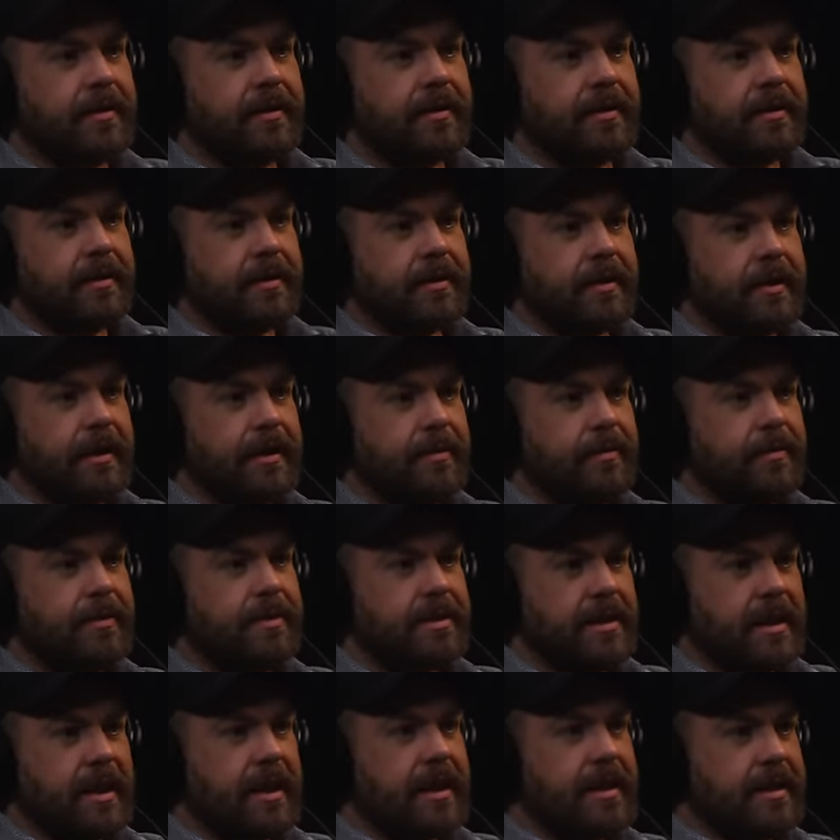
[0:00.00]
Wow. It
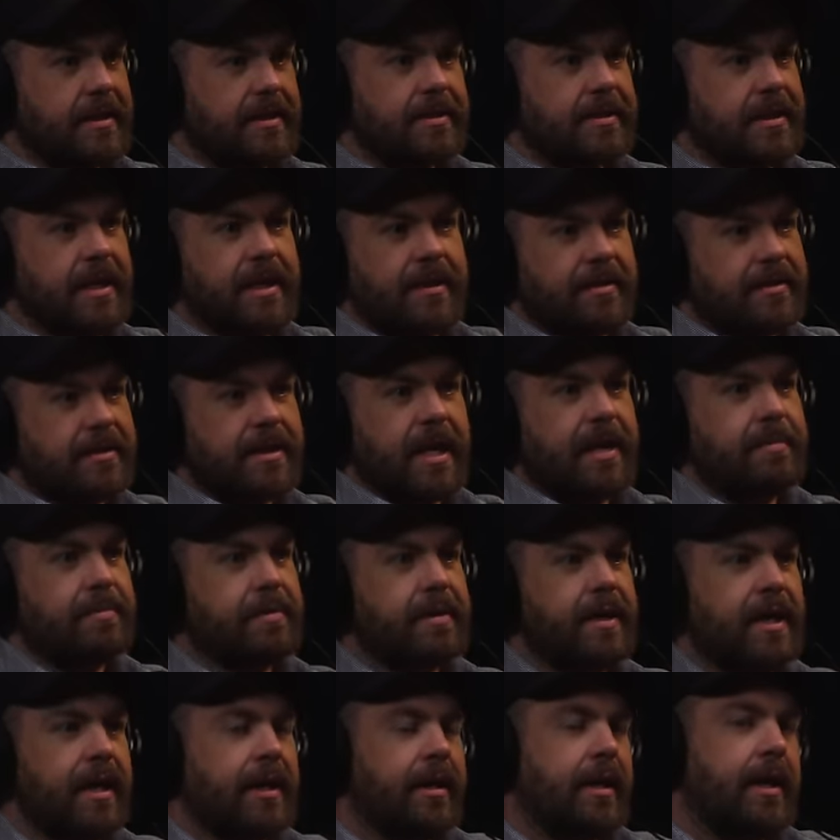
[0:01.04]
was like same same
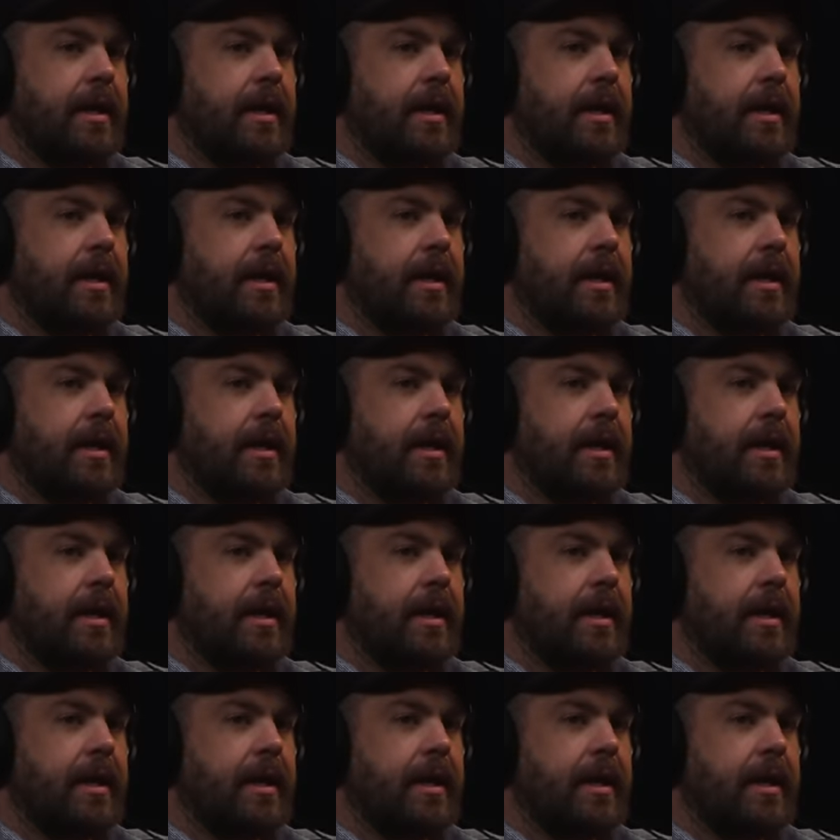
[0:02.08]
thing.